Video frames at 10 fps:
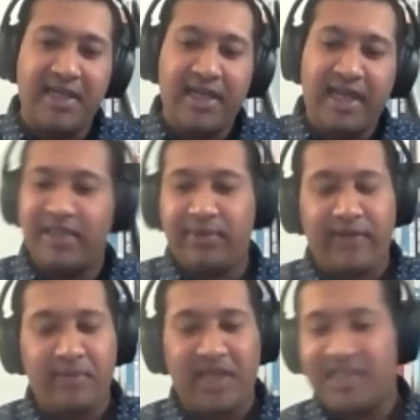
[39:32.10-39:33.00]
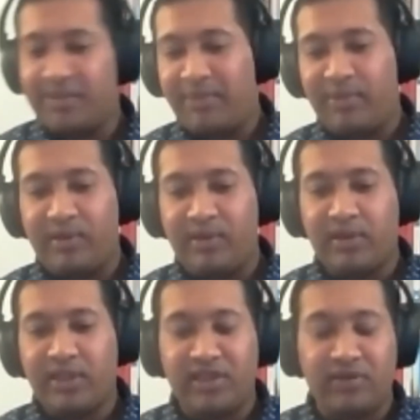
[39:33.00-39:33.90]
And then we have amazing people,
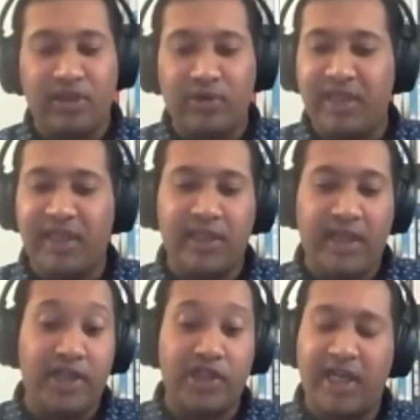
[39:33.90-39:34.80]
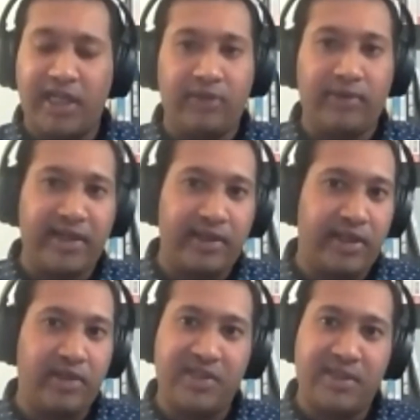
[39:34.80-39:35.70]
going and educating
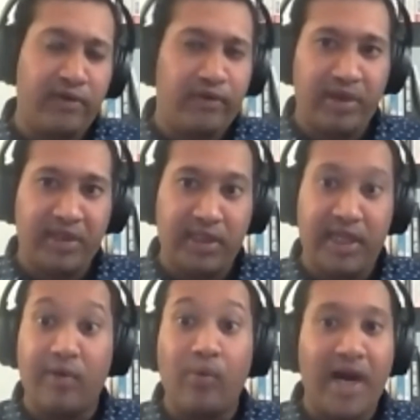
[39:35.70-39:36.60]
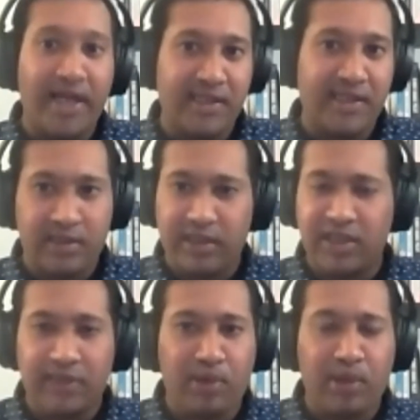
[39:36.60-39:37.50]
regulators and so forth, and like why this is such
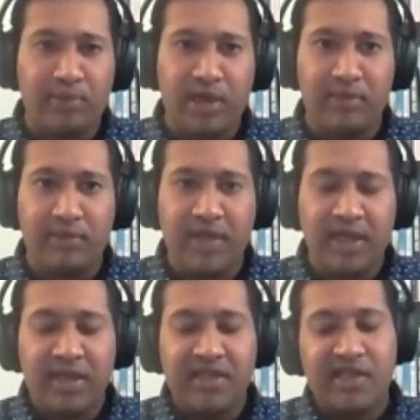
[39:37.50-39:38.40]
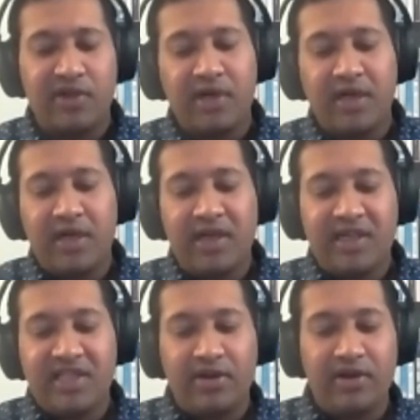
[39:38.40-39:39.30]
an important problem. So
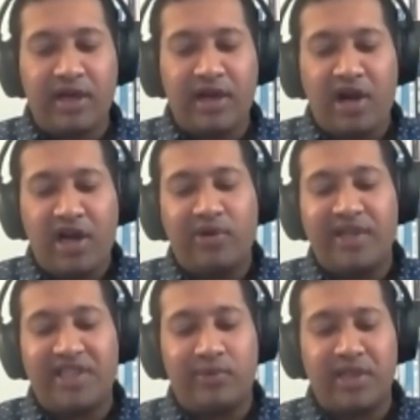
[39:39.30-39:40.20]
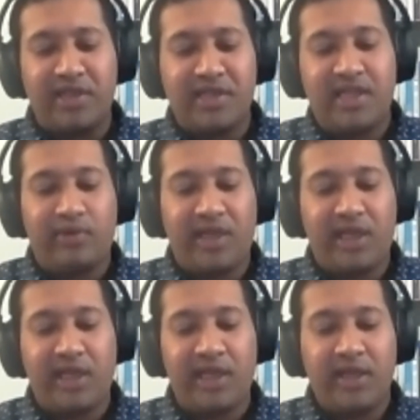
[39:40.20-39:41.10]
our question was,
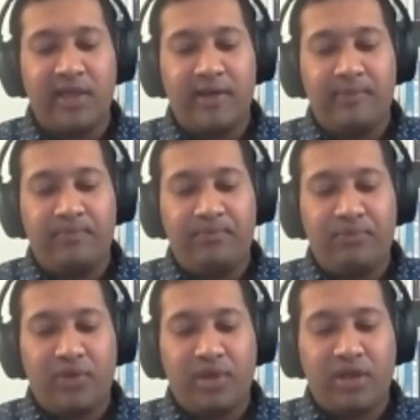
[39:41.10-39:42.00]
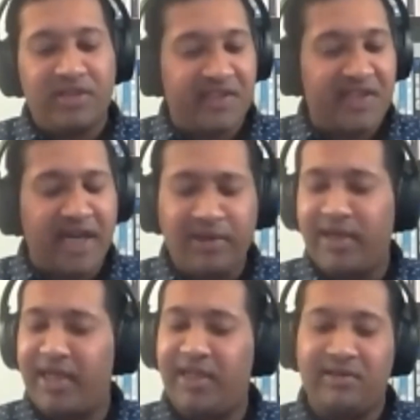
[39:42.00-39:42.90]
is the timing
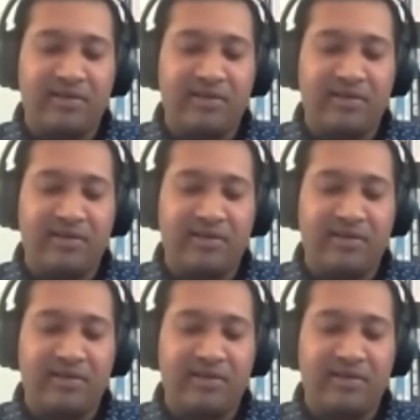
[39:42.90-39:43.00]
right?